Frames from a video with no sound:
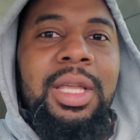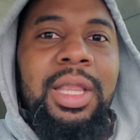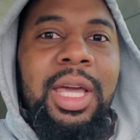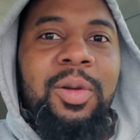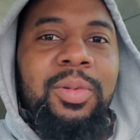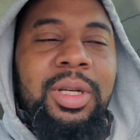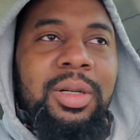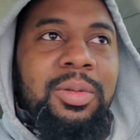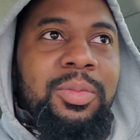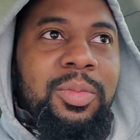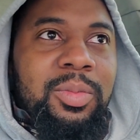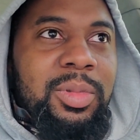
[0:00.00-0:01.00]
Like when
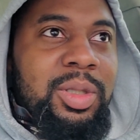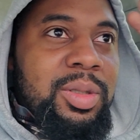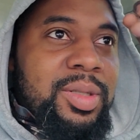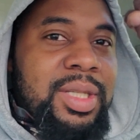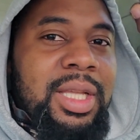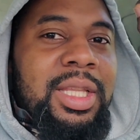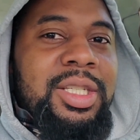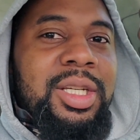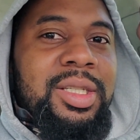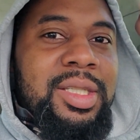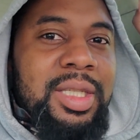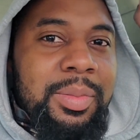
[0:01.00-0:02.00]
I'm, you know what I'm saying, I let
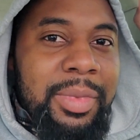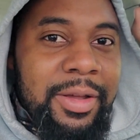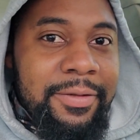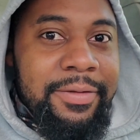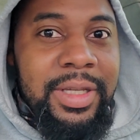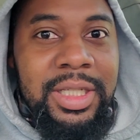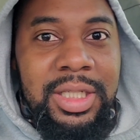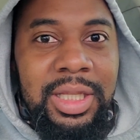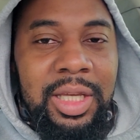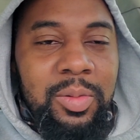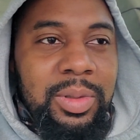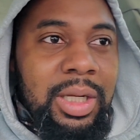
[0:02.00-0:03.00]
y'all see my vision.
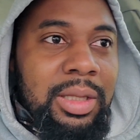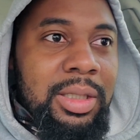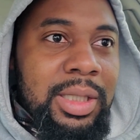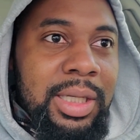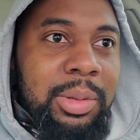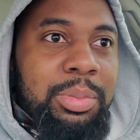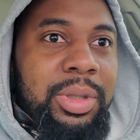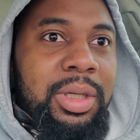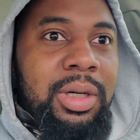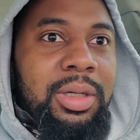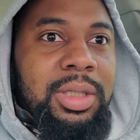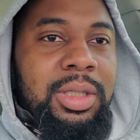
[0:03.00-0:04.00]
Like when I look at a
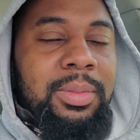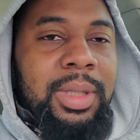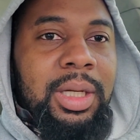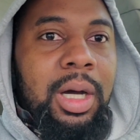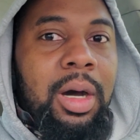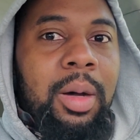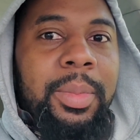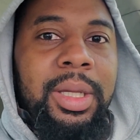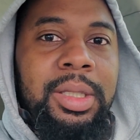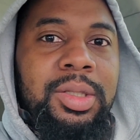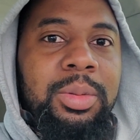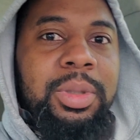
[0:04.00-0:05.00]
build and I'm like, oh
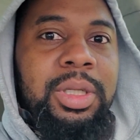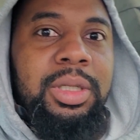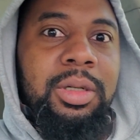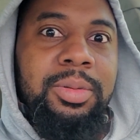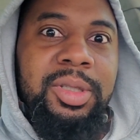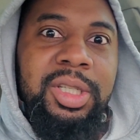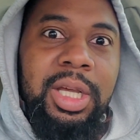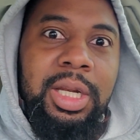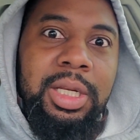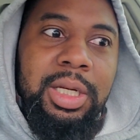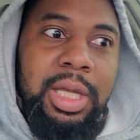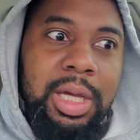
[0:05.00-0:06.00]
man, this will be a dope shot.
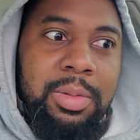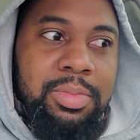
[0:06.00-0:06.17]
And then I